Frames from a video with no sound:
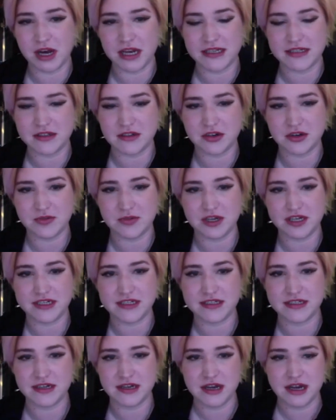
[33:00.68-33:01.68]
Minds
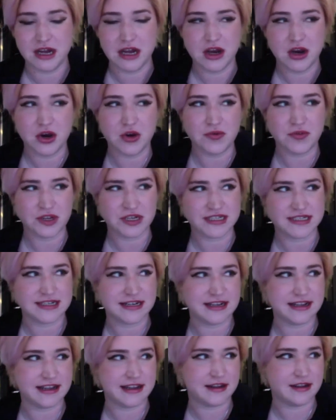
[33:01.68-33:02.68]
Anonymous.
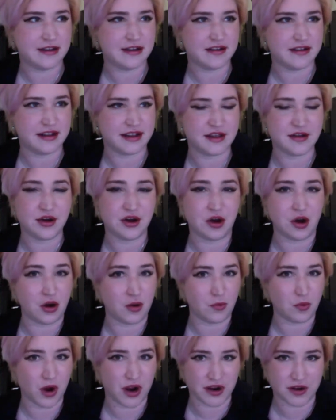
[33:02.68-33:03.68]
Obviously, I
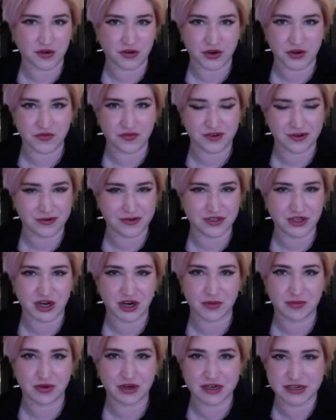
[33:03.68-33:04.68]
can't work on it full
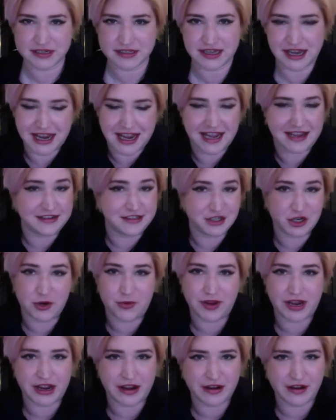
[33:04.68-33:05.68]
time because there is no
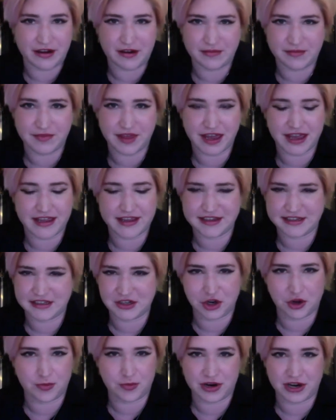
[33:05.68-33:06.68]
income. There is
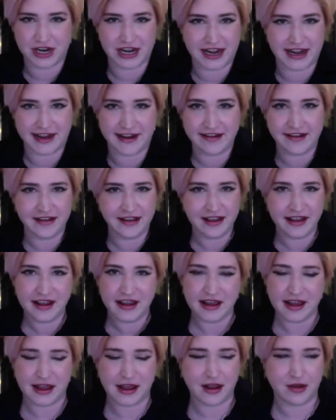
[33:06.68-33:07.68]
no money.
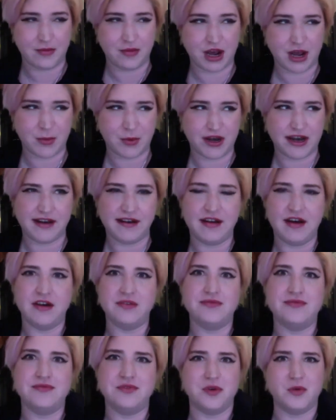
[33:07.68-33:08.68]
I would love
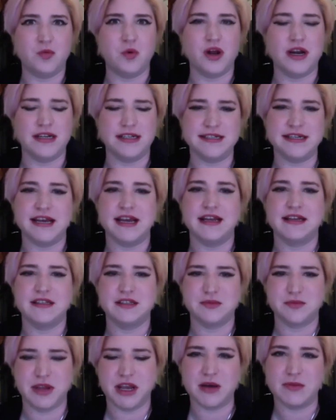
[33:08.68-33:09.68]
for one day
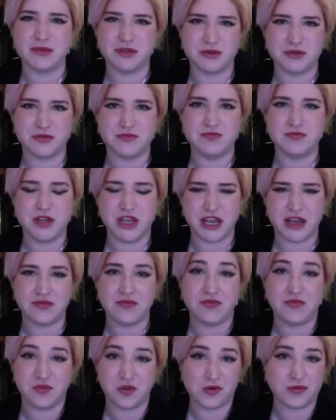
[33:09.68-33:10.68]
to be able to give
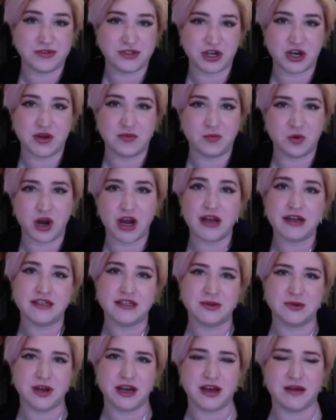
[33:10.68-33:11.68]
full time work
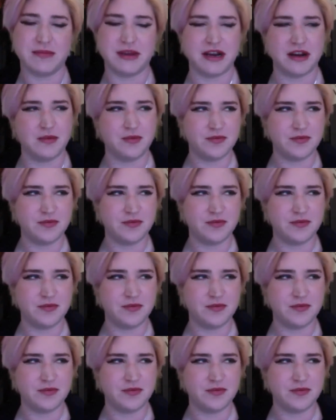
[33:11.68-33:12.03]
to it. I mean,